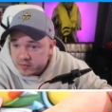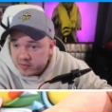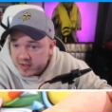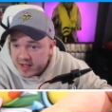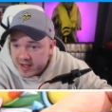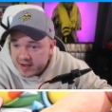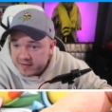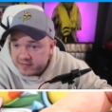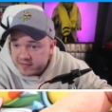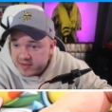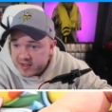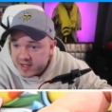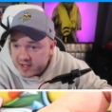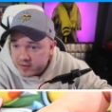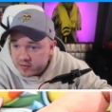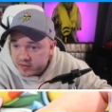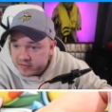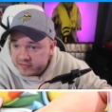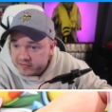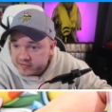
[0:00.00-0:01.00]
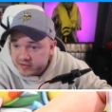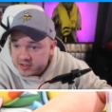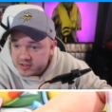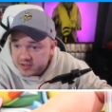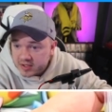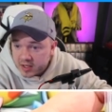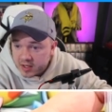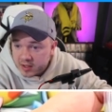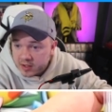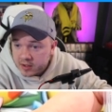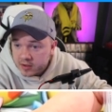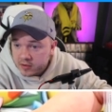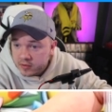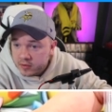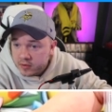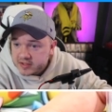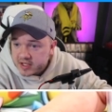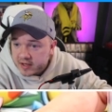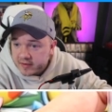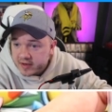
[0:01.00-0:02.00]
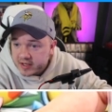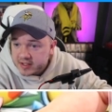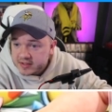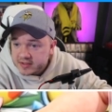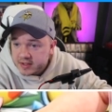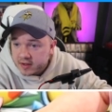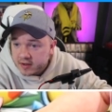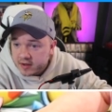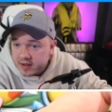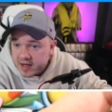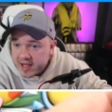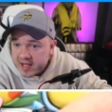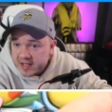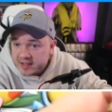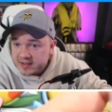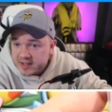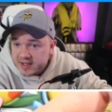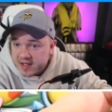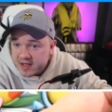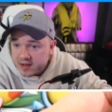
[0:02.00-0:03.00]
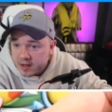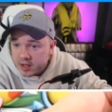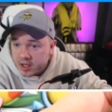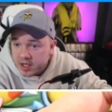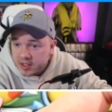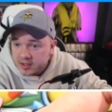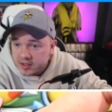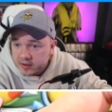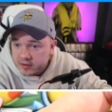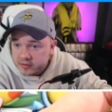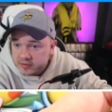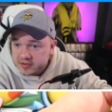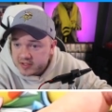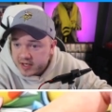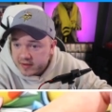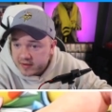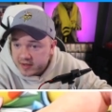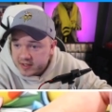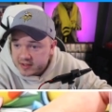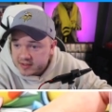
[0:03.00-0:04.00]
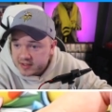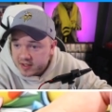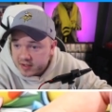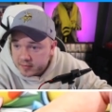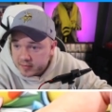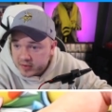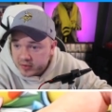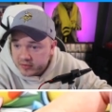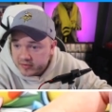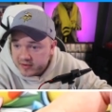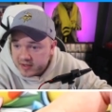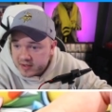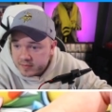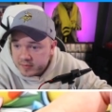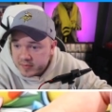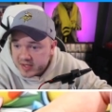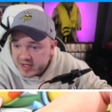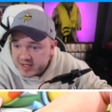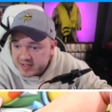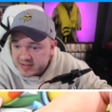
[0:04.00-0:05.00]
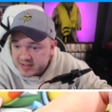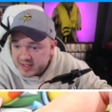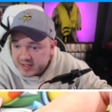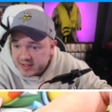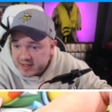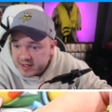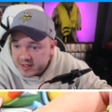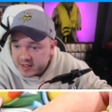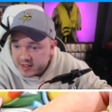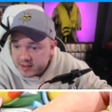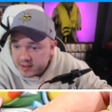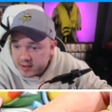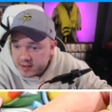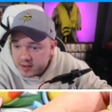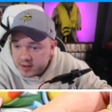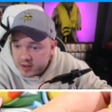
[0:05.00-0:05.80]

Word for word: We have the Reverse Holo Tyranitar and the Holo Tyranitar, both in PSA 9.